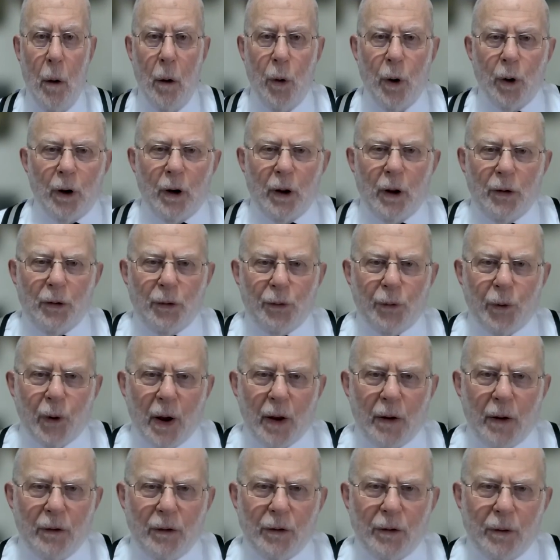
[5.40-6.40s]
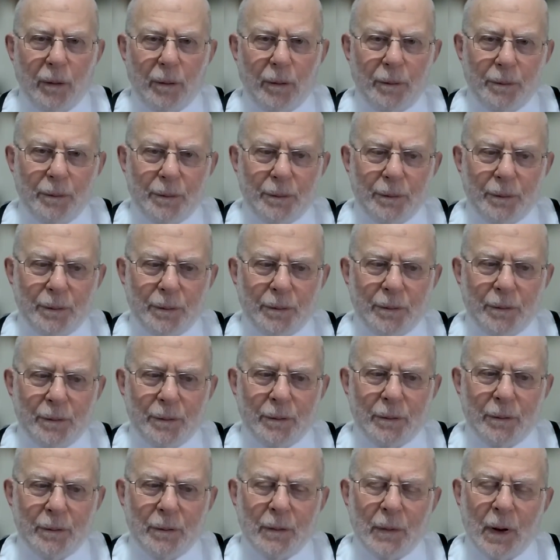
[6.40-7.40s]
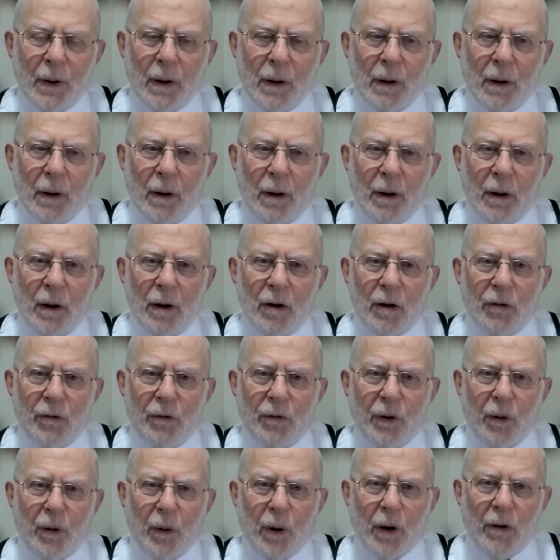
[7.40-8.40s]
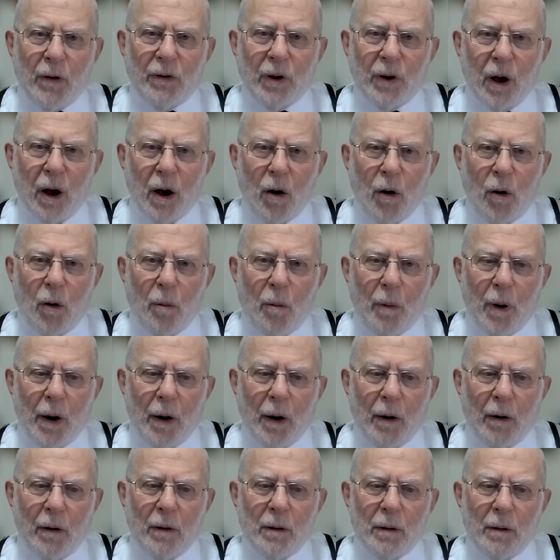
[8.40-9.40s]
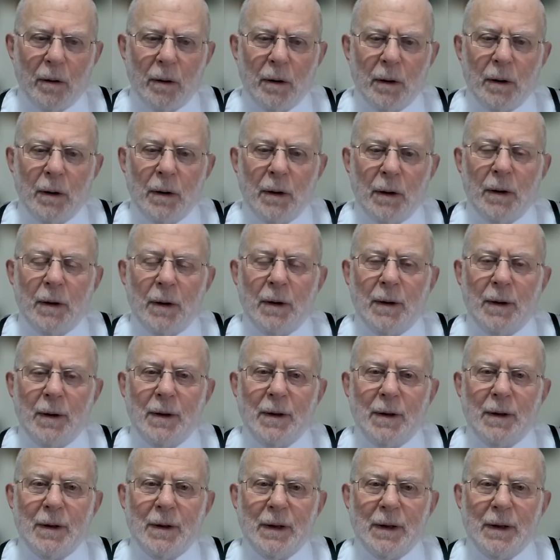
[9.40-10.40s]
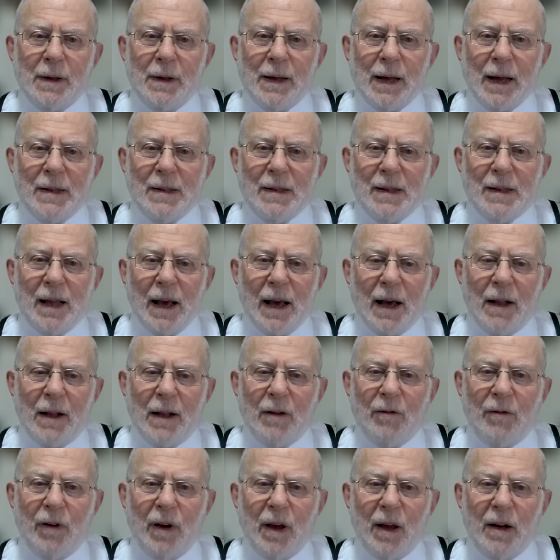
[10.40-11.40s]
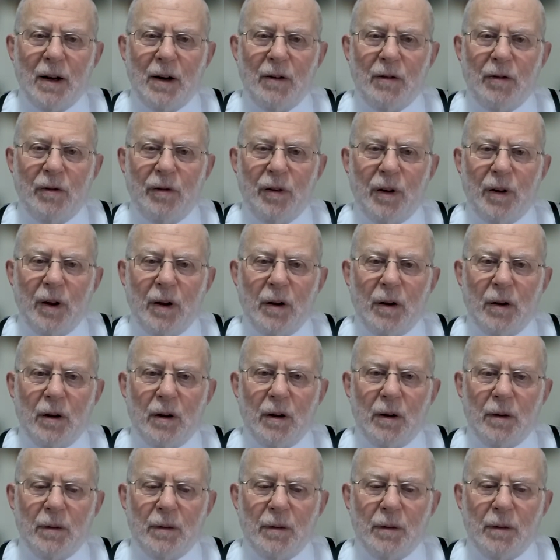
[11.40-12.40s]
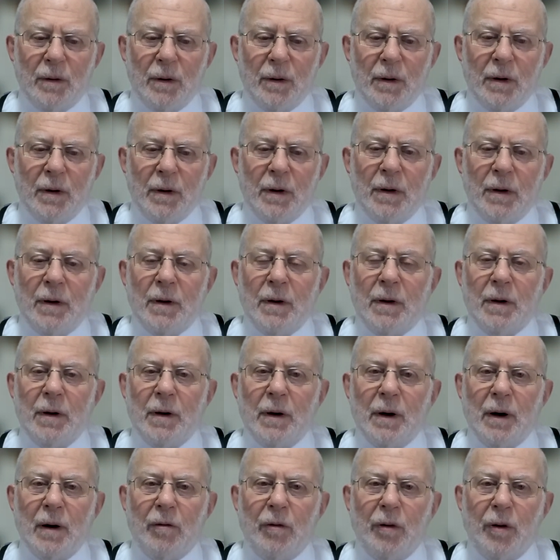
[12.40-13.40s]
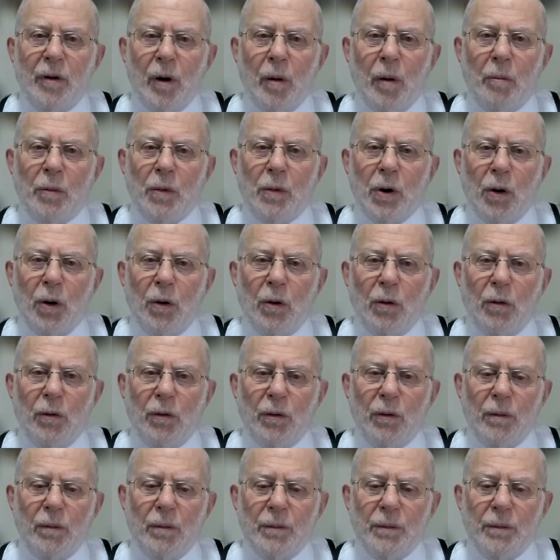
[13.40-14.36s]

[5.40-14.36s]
Greetings, friends. Sfiras HaOmer has the elevated feel of Yom Tov,